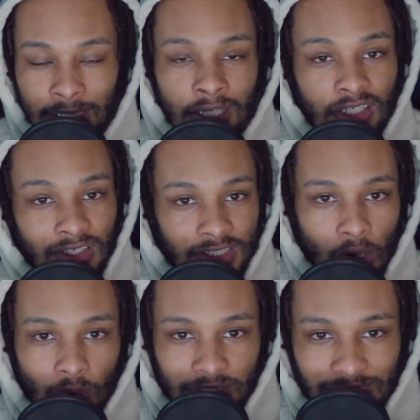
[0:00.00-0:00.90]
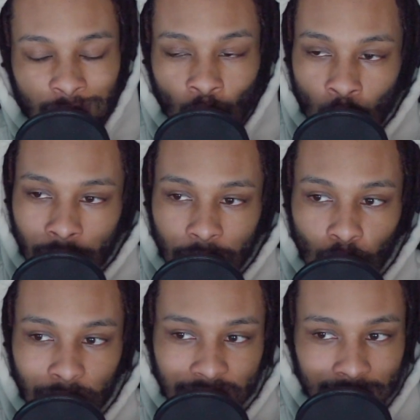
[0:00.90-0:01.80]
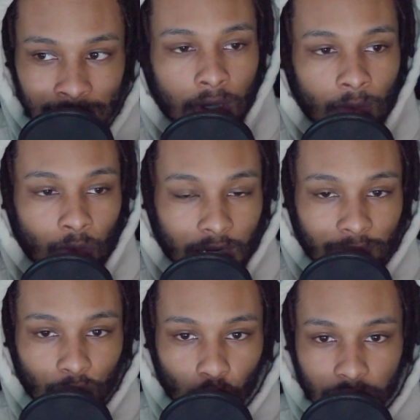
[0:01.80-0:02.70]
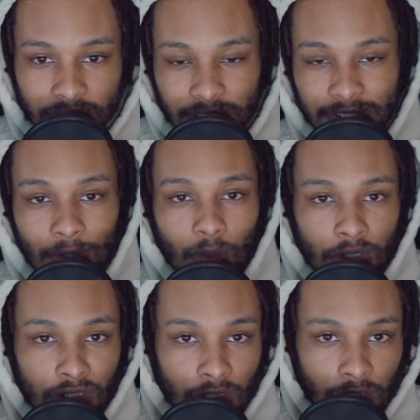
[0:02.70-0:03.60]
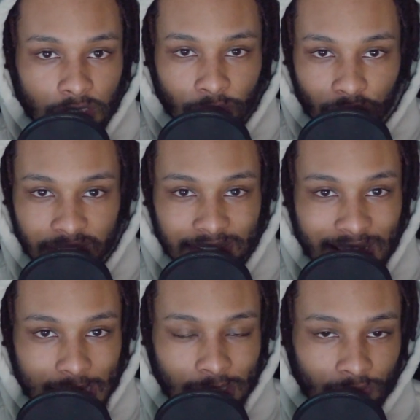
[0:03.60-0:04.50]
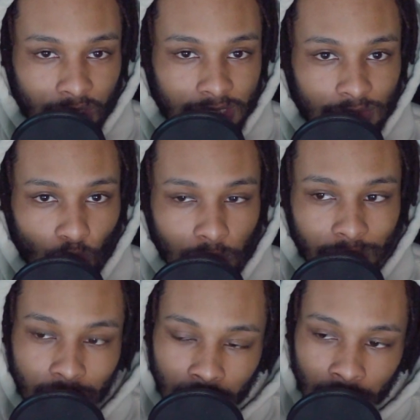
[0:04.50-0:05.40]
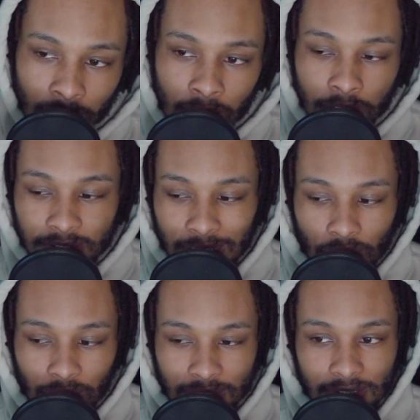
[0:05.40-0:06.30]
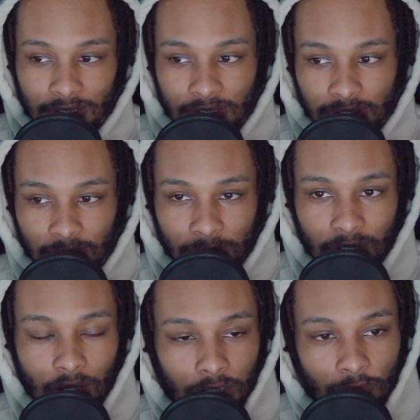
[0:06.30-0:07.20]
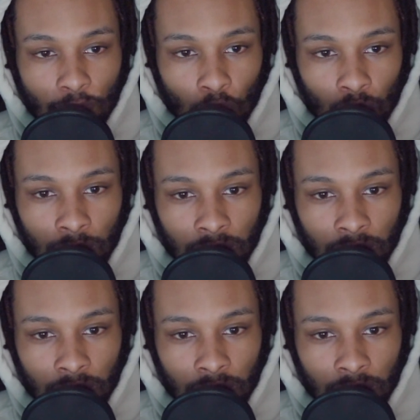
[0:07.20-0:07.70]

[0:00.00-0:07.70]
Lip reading: There's always this white noise. And what I've noticed is that when your device activates, or like say you're listening to something on your phone,